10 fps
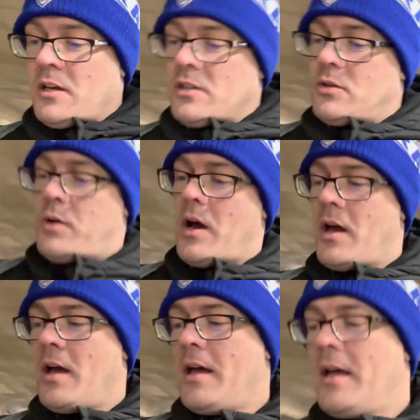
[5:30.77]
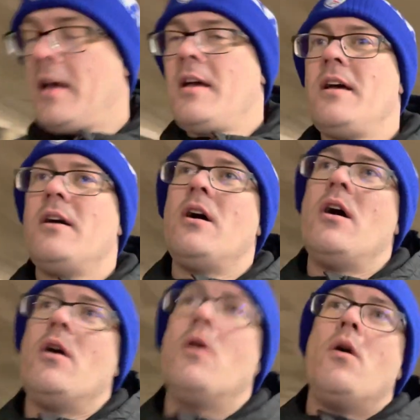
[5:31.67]
So
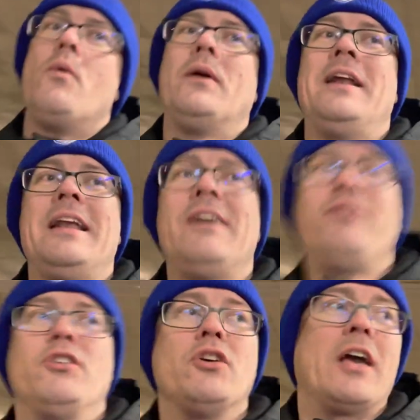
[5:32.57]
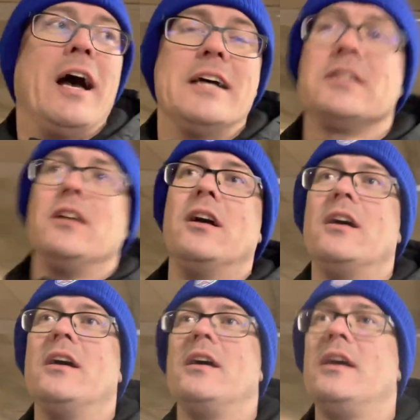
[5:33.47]
when he left Newcastle,
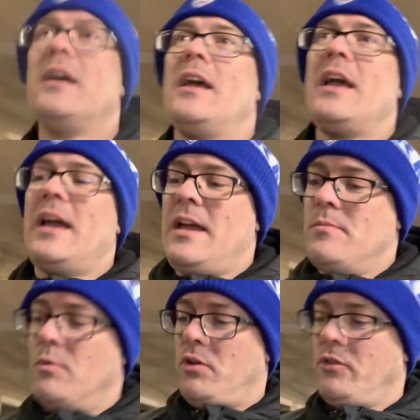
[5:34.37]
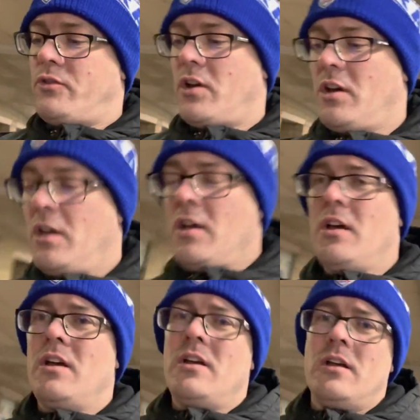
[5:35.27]
he moved
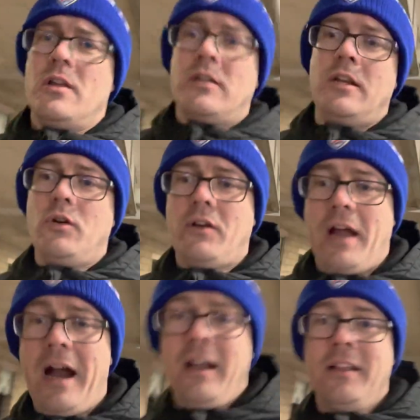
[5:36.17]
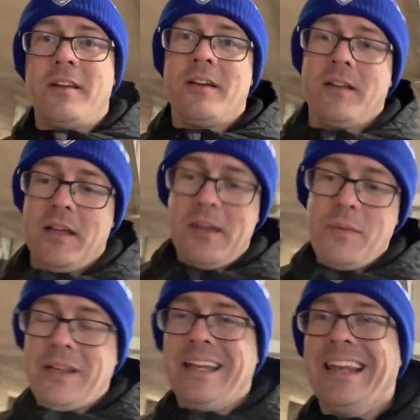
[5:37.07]
to Northern Ireland. He
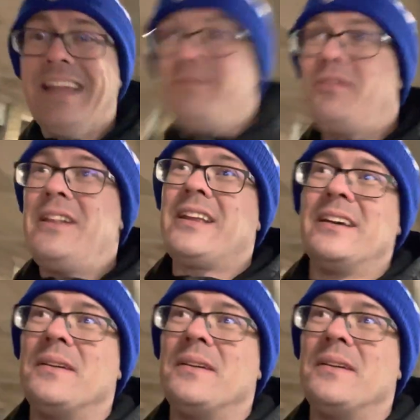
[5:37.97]
went to Linfield.